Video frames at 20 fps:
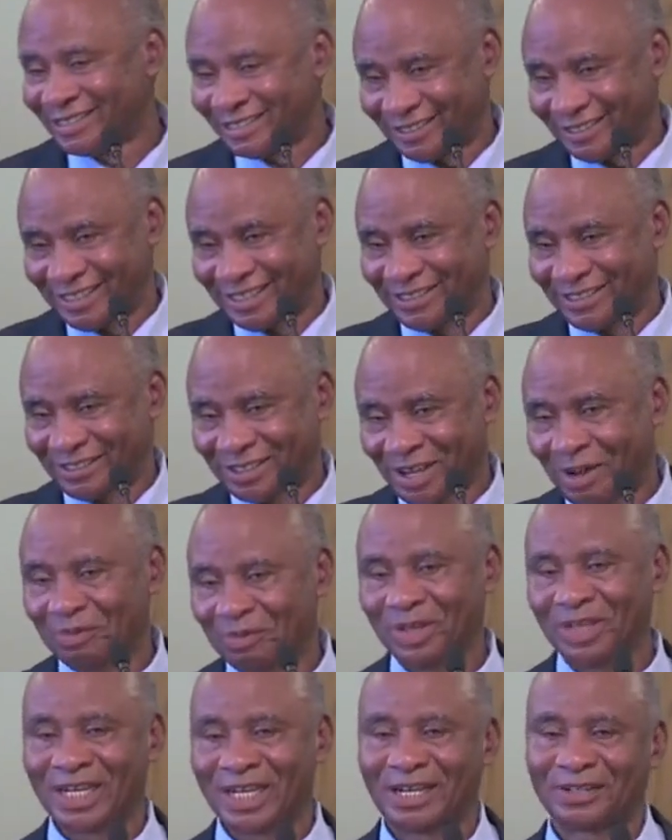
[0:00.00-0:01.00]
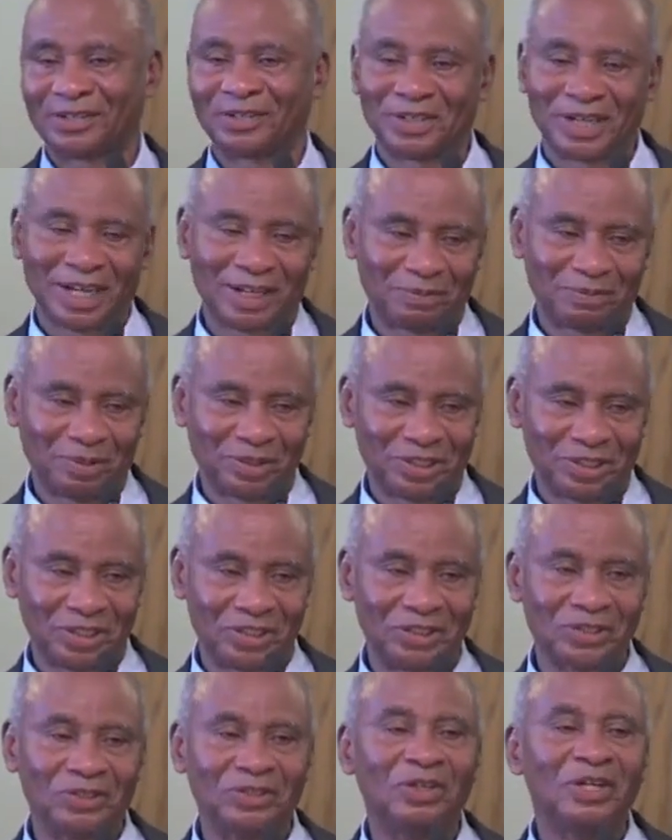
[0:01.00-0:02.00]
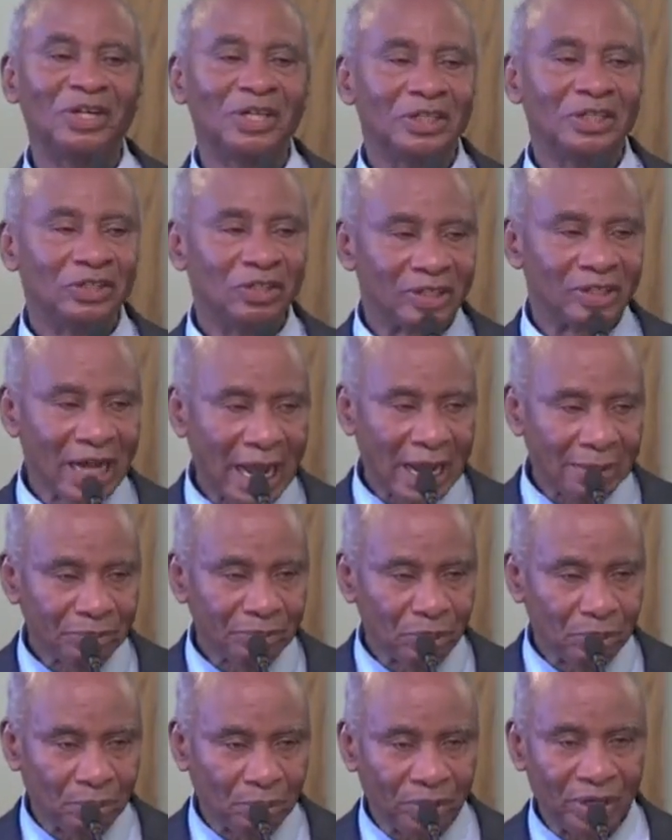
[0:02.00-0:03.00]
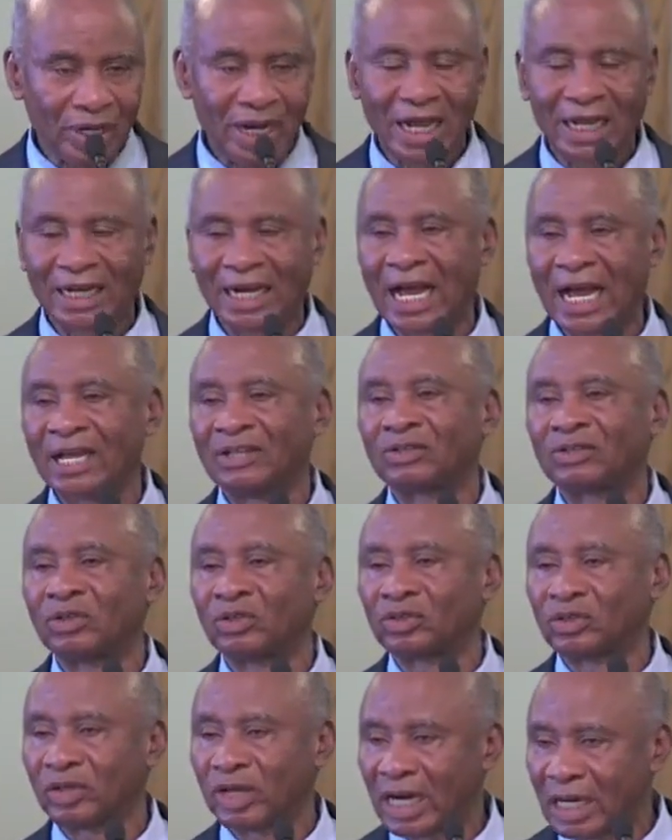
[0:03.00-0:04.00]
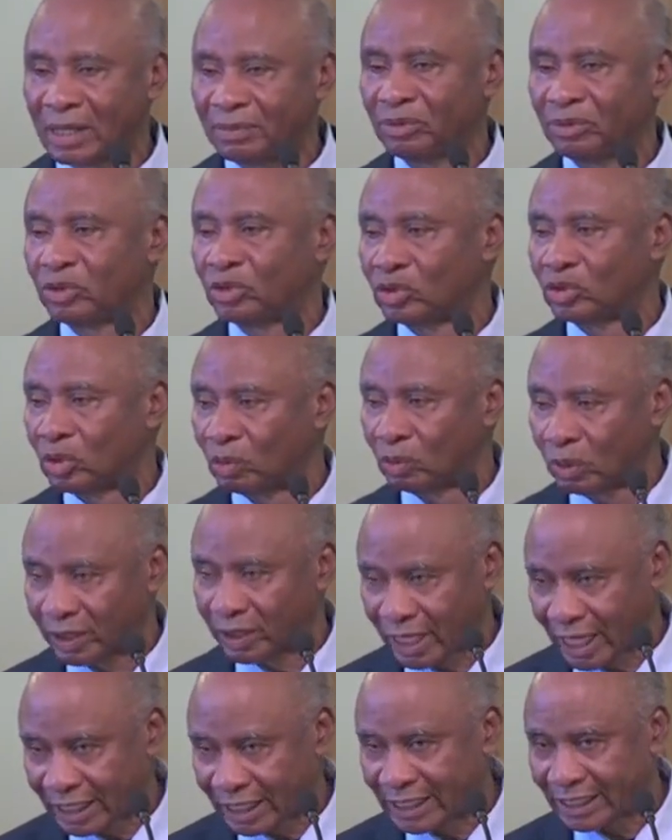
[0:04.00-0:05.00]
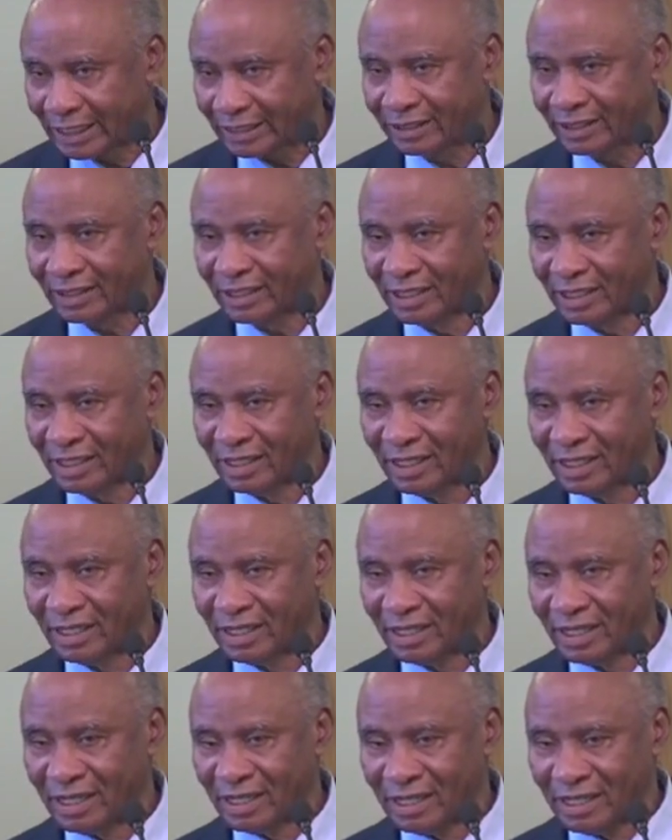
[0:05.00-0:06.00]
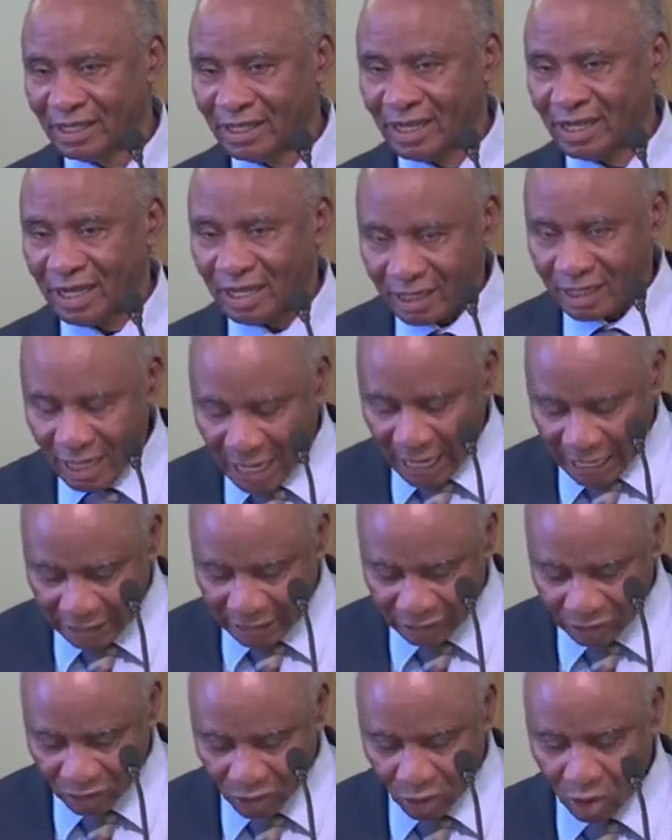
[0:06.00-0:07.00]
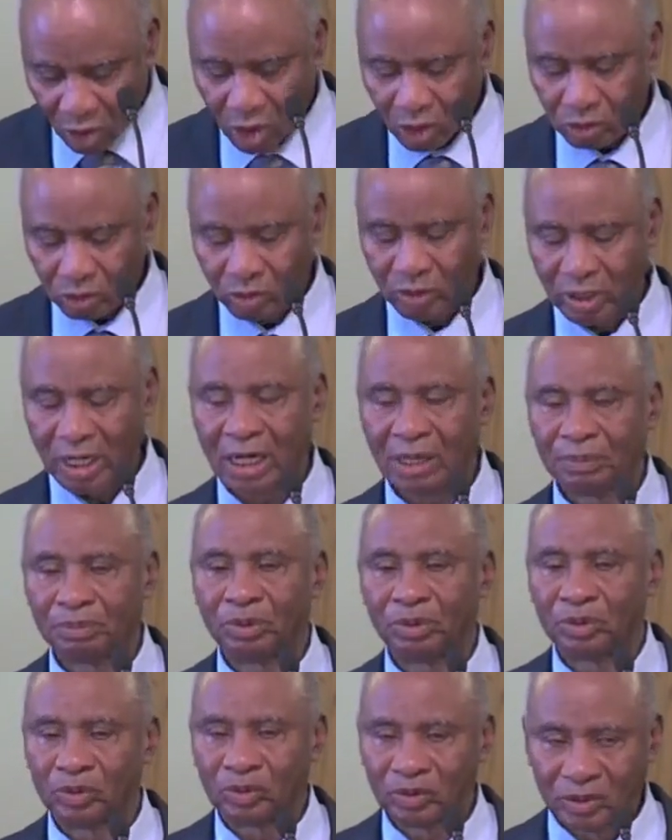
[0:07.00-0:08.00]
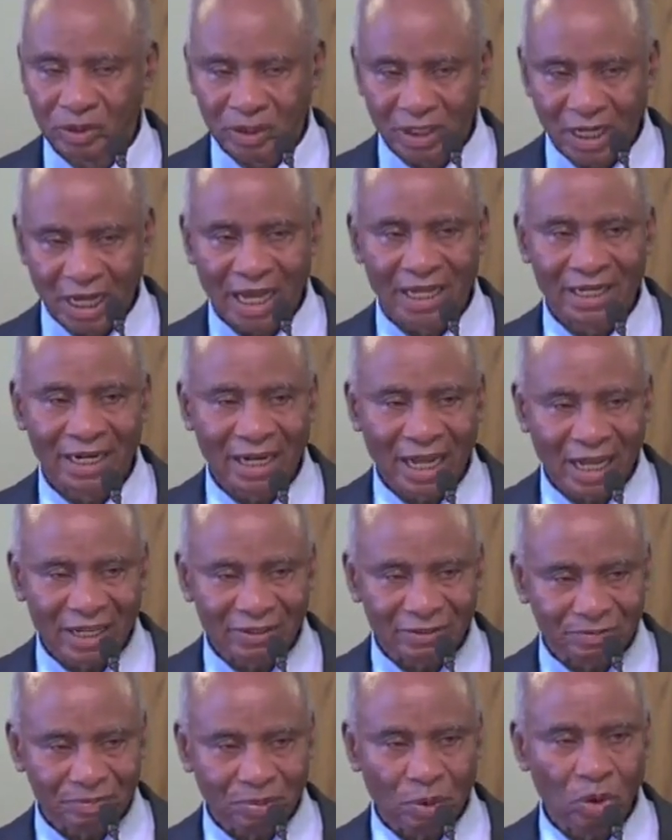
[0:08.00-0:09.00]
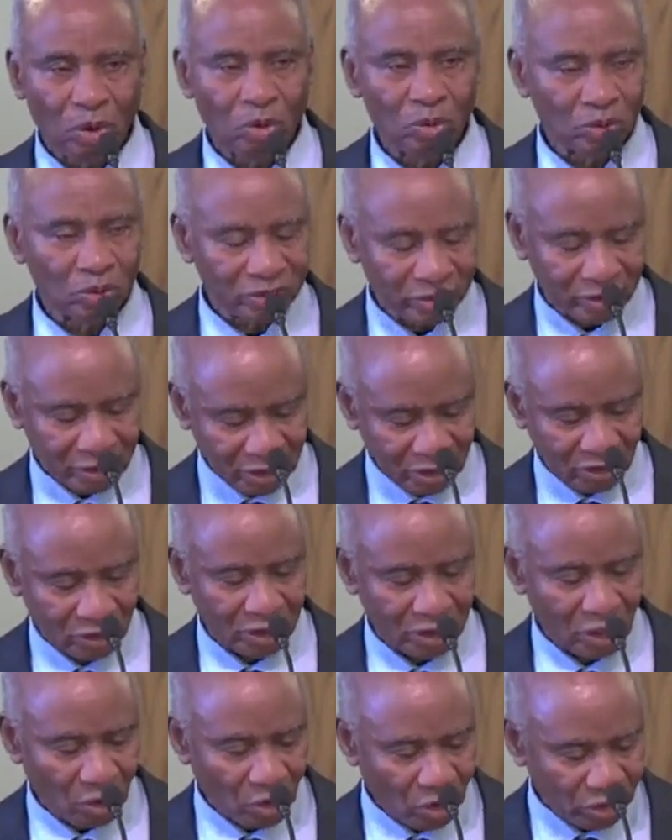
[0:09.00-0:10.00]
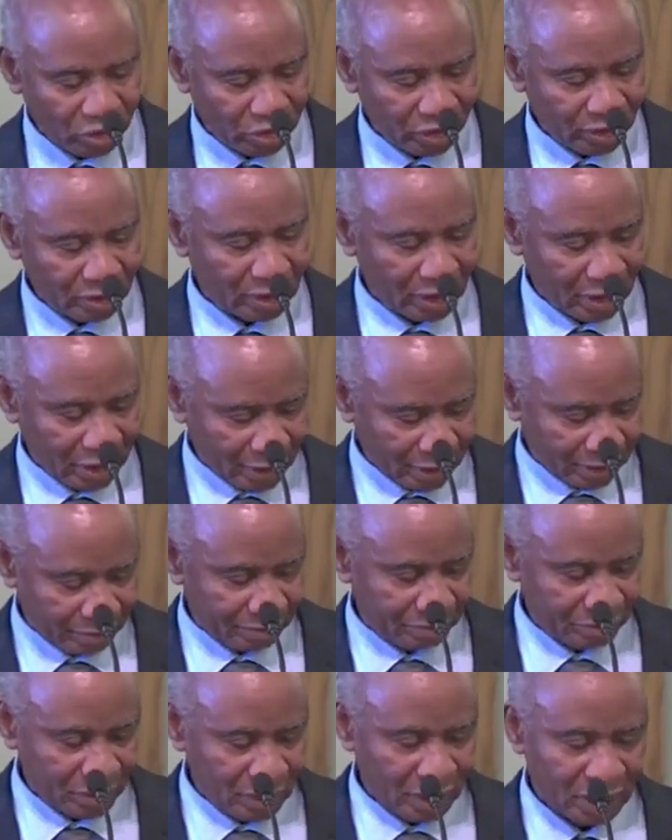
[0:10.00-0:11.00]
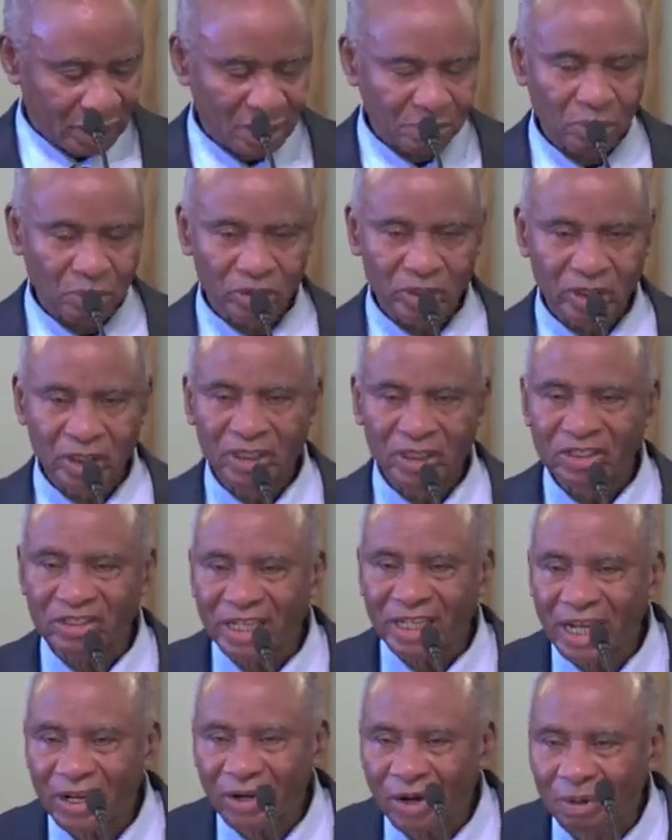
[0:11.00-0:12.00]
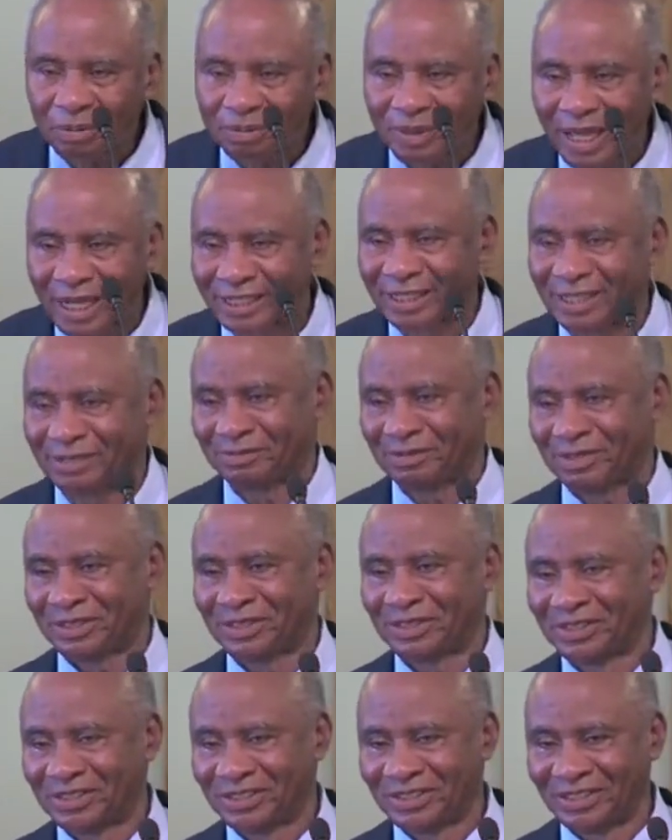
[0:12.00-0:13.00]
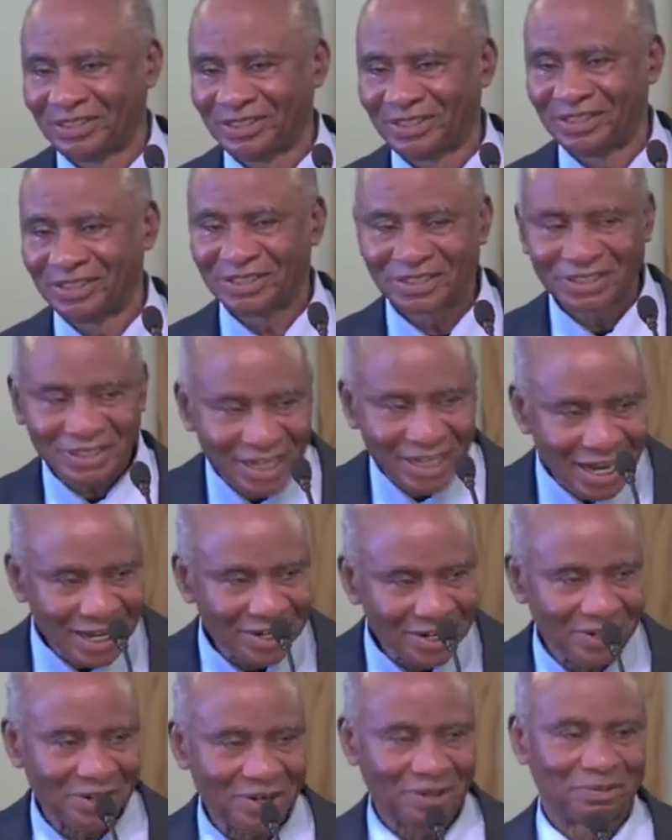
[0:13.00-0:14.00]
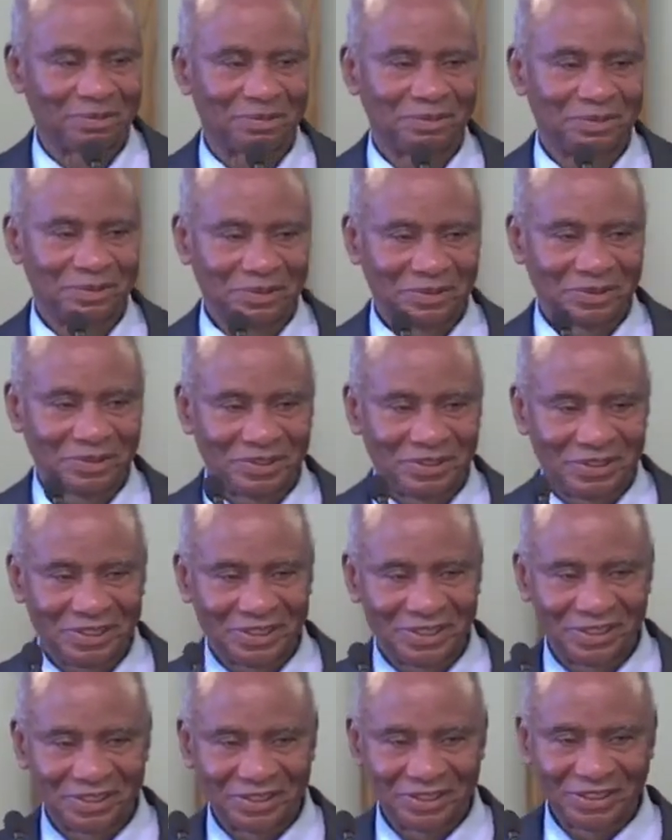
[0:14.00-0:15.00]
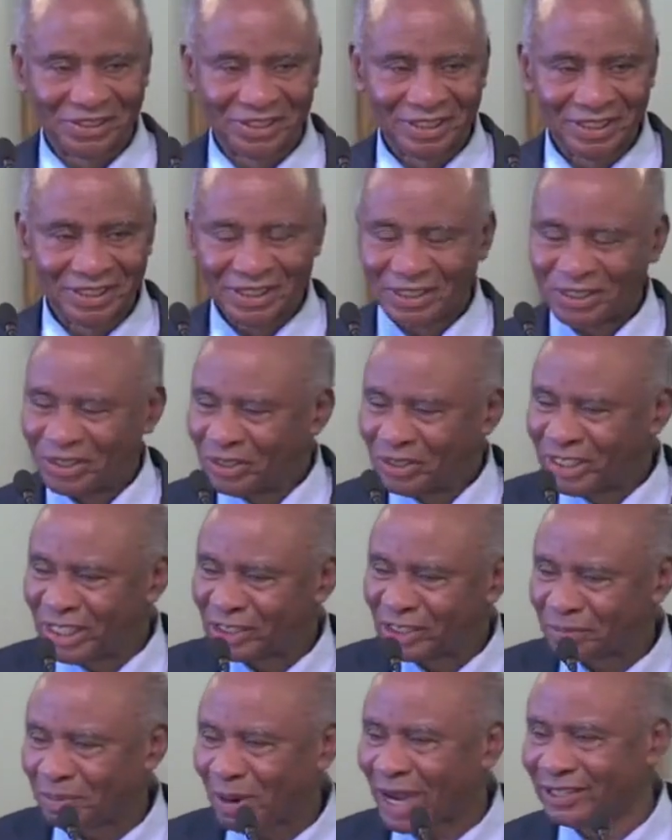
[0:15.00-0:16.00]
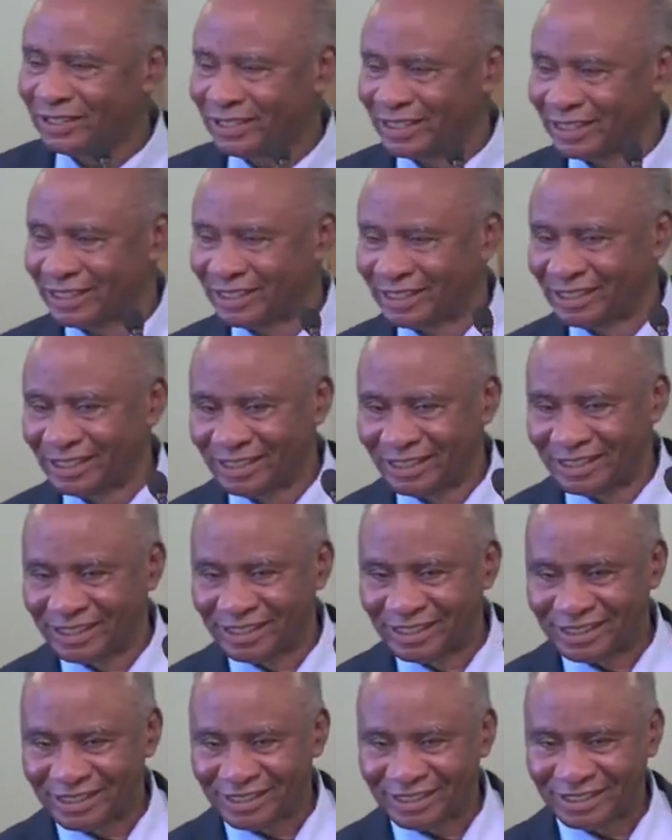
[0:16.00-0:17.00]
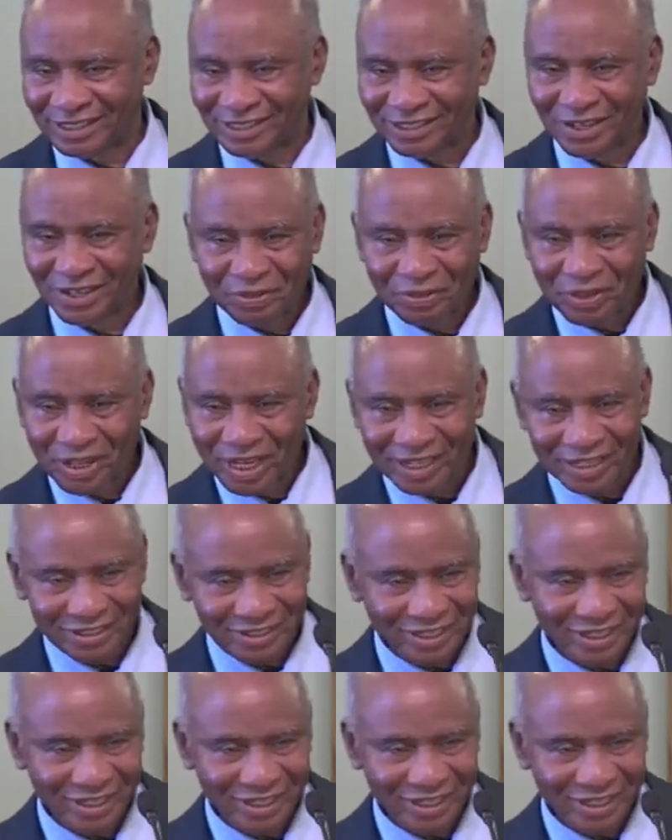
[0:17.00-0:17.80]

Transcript: There's something that God has put in you. You have to pray and ask God to help you to know what that is. That's right. And God will help you. And as Paul was, you know, encouraging um, Timothy, stir up that gift. Yeah. Stir it up. Amen. You know, don't despise it. Mm-hmm. Don't think it's.